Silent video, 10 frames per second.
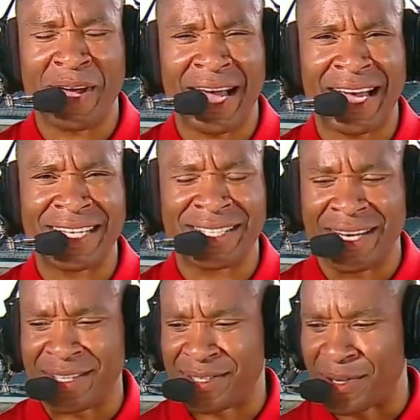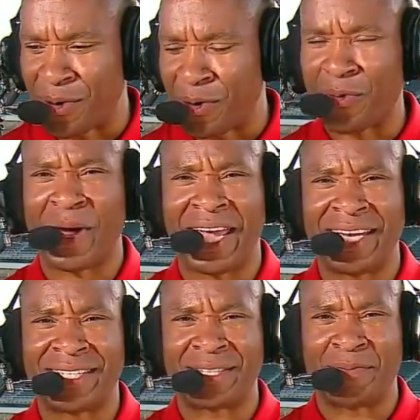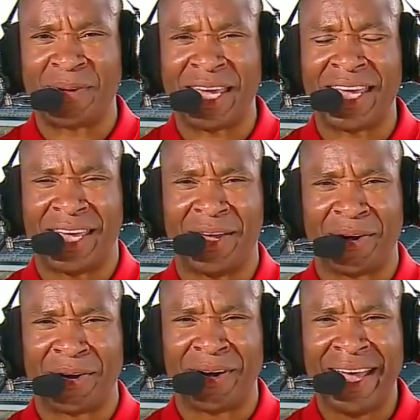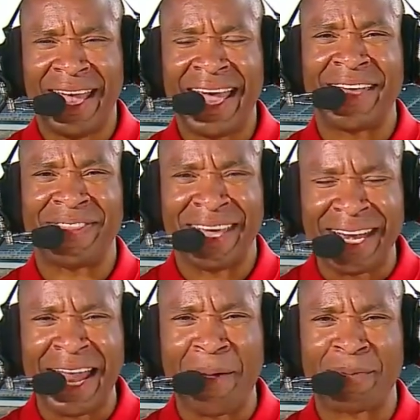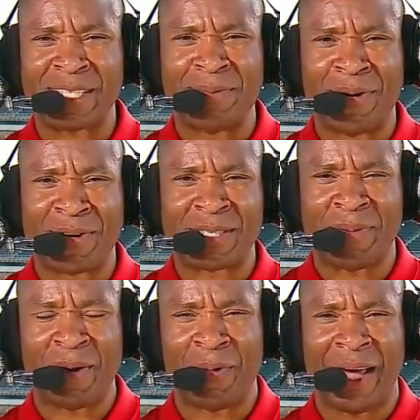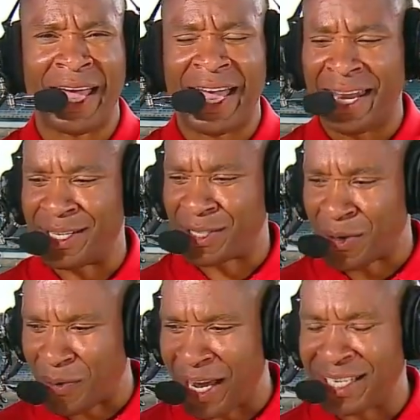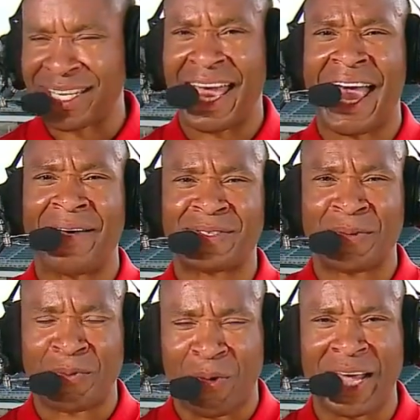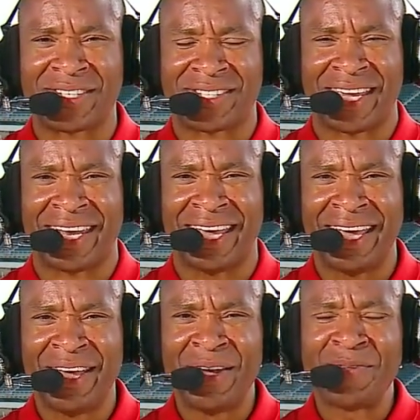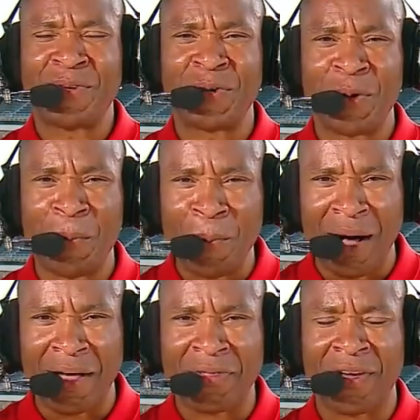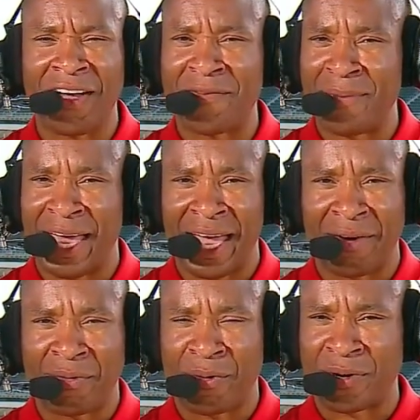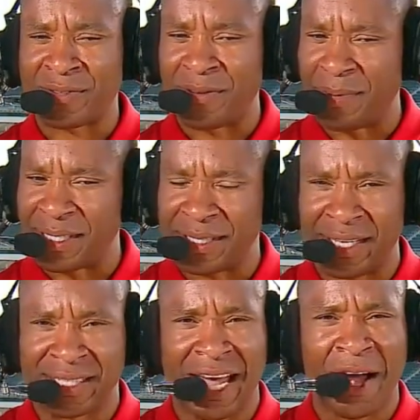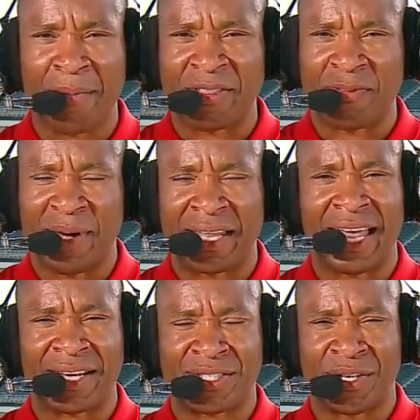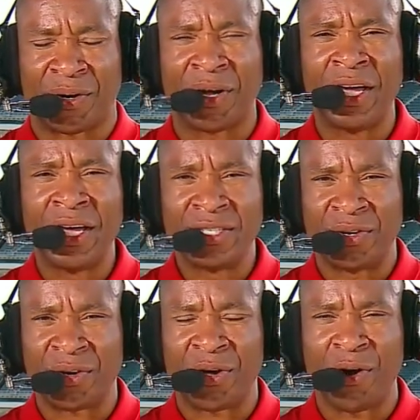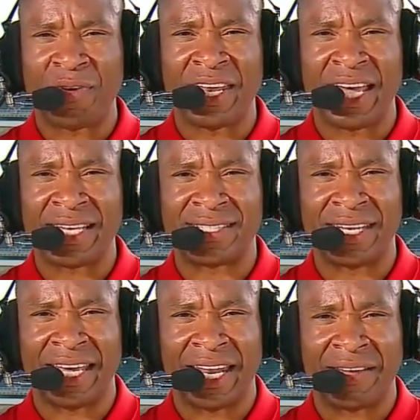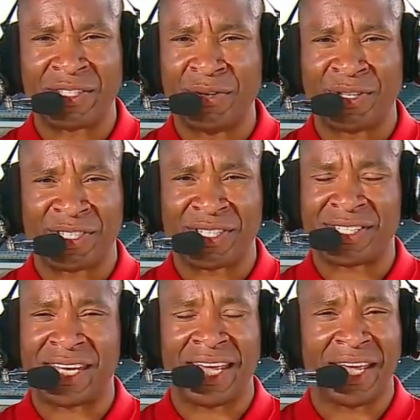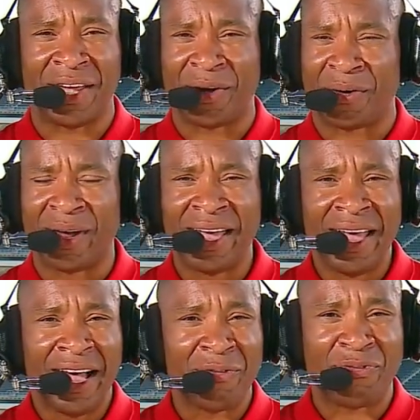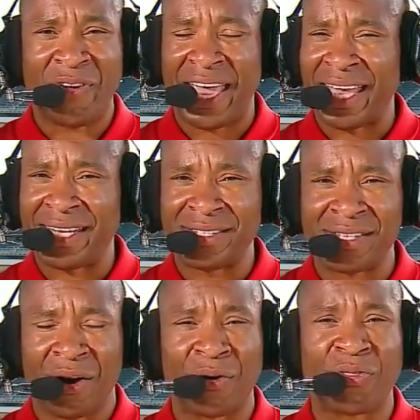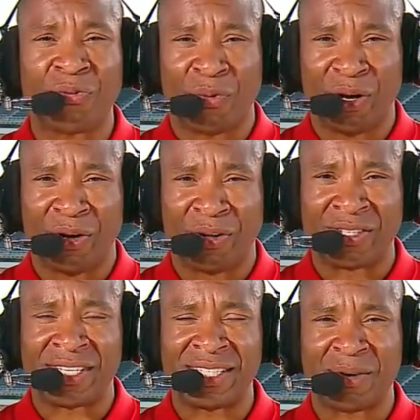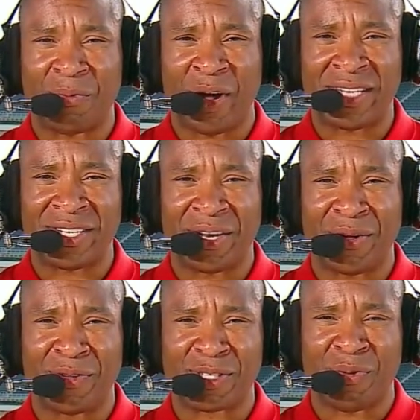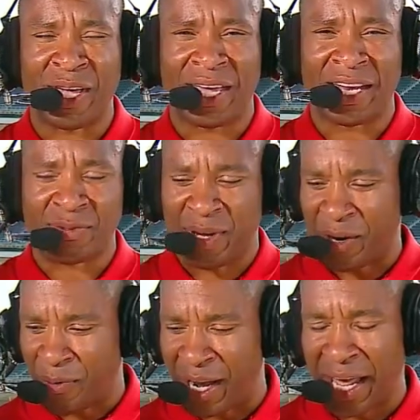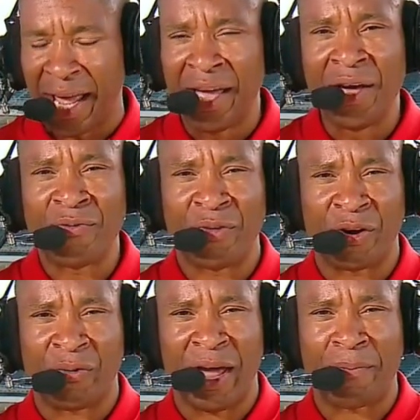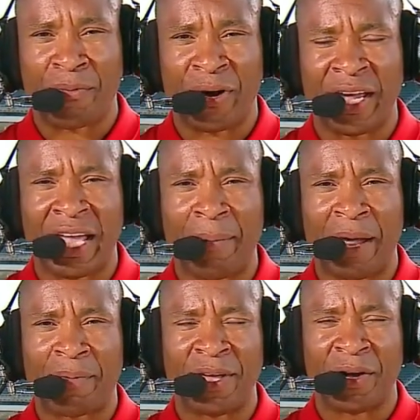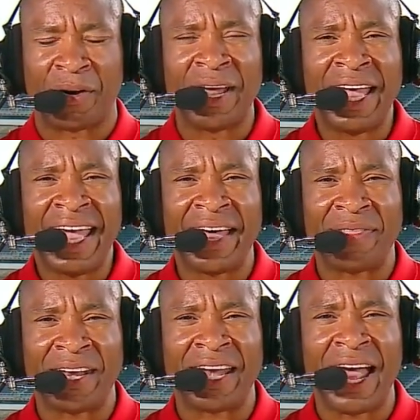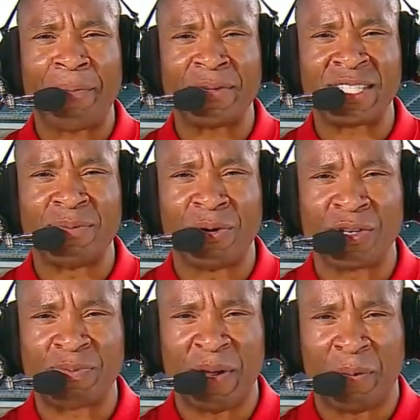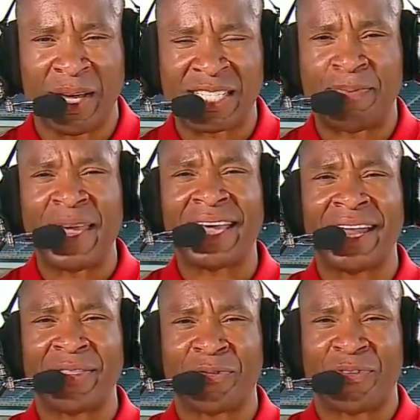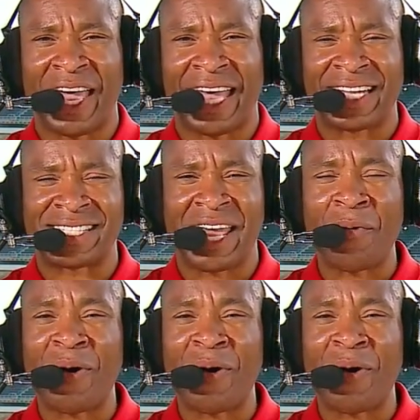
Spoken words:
you guys. It is so great to be here at the Indianapolis Motor Speedway, and it's great to have some racing for the month of May. Of course, we missed the entire month of May last year due to COVID-19. And as you can just see here, fans are thrilled to see some racing here this weekend as we get ready for the Grand Prix coming up here at the Indianapolis Motor Speedway. Speaking of the fans, they